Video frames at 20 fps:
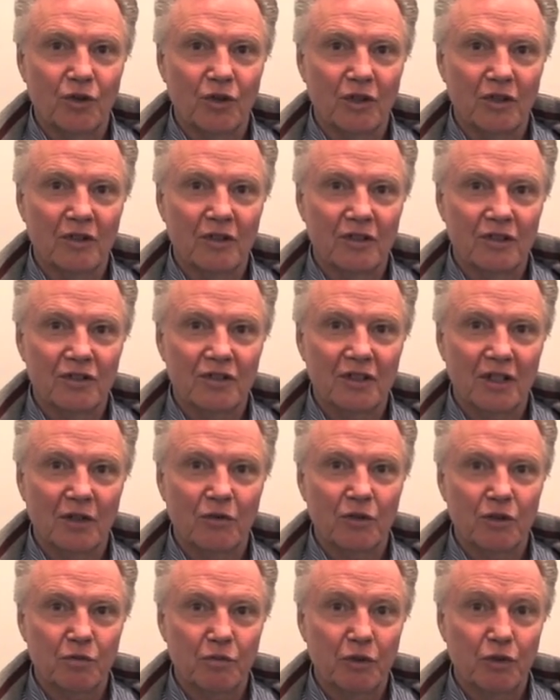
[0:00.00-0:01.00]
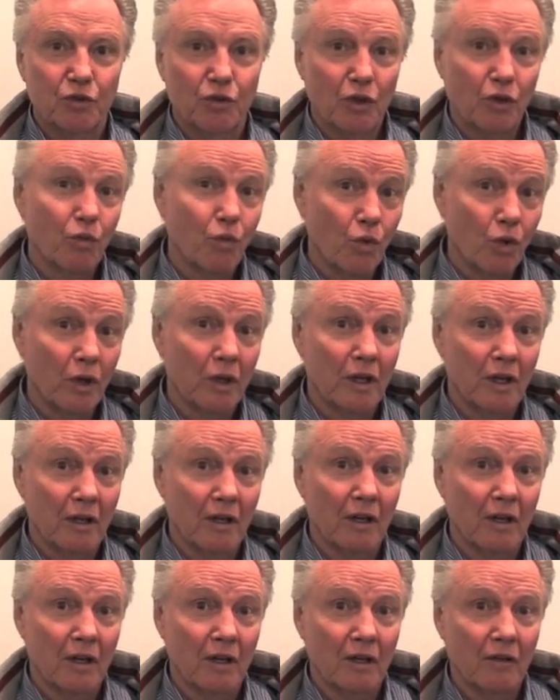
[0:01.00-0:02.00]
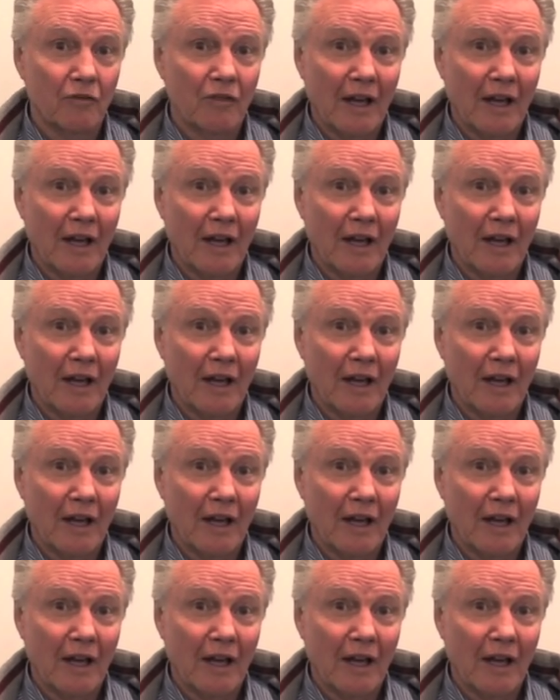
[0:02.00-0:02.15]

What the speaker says: couldn't distinguish between wood and a